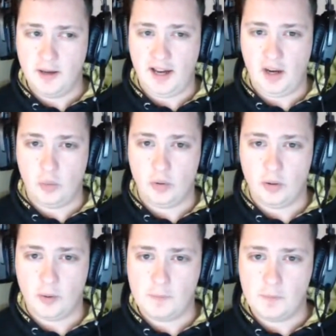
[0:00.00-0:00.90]

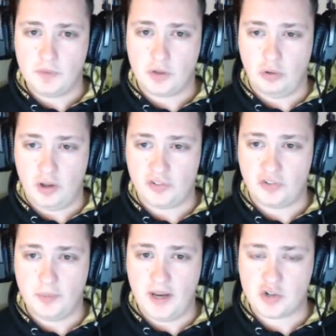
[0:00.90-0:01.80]
our Colossus
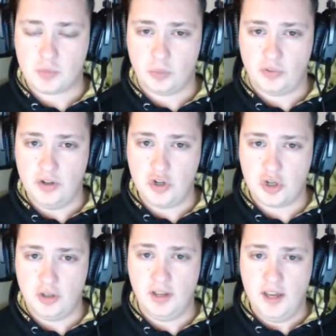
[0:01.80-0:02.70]
Smash
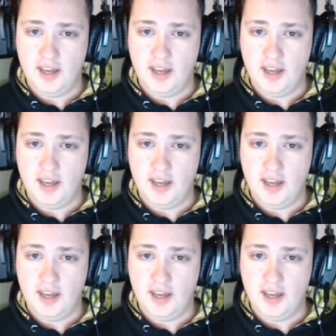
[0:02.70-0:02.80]
rotation,